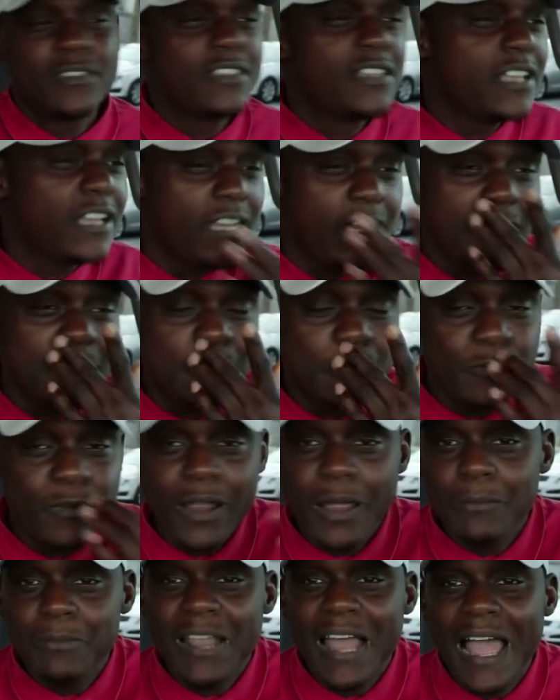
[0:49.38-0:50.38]
Did an
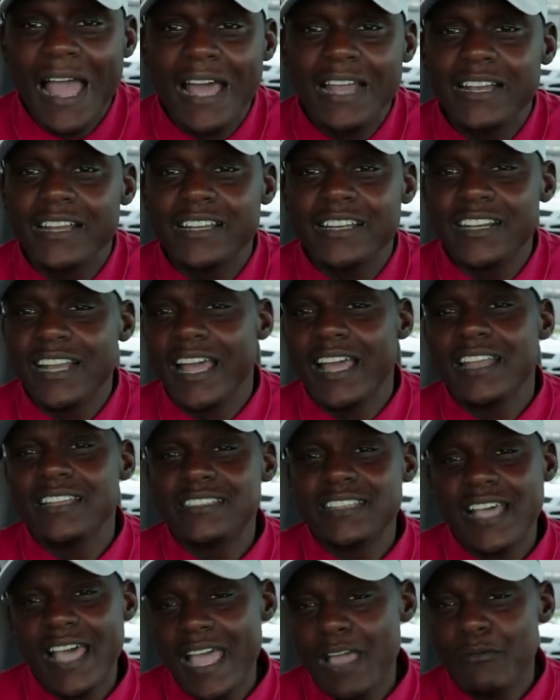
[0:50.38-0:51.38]
Instagram live the other night. He
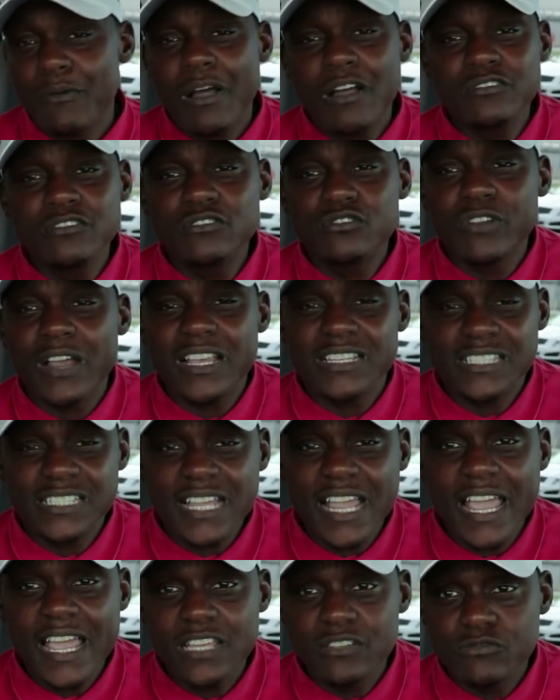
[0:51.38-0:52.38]
said, hey, why don't you try
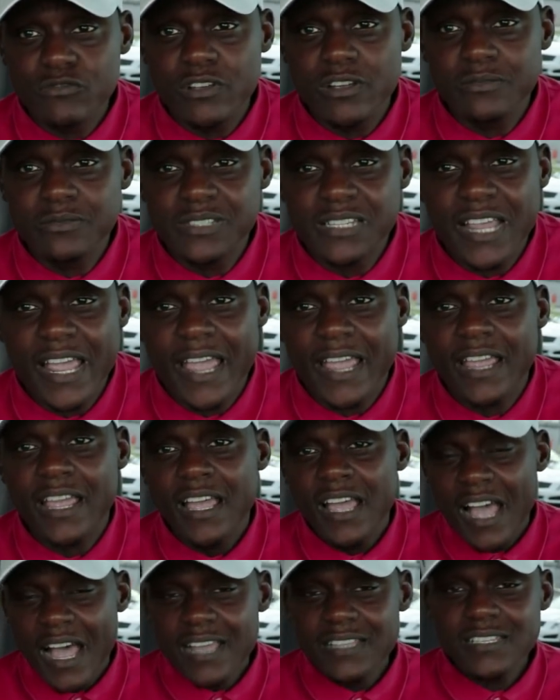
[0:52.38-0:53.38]
Shane's Rib Shack?
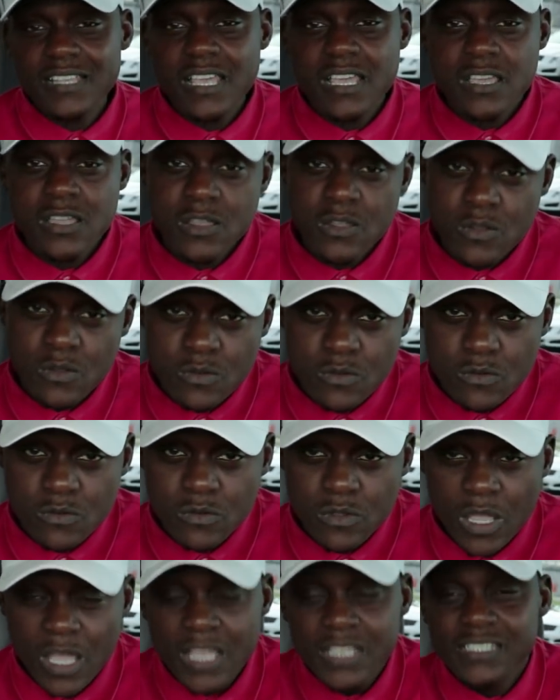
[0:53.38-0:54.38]
I said, who?
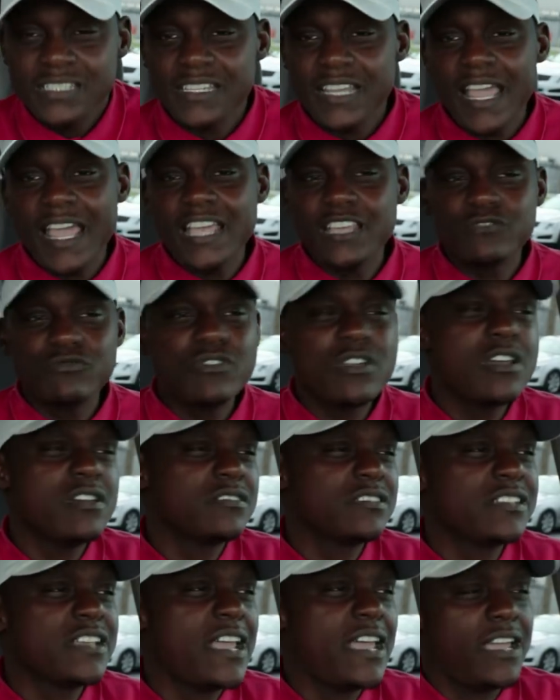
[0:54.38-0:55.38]
Shane's
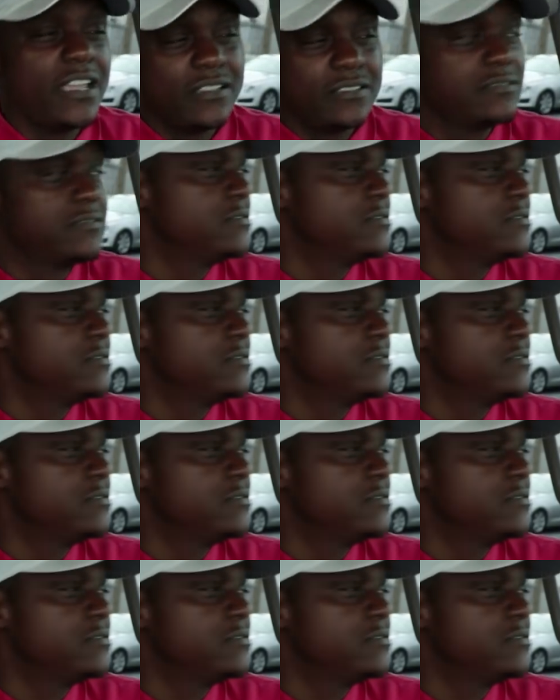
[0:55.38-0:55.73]
Rib Shack.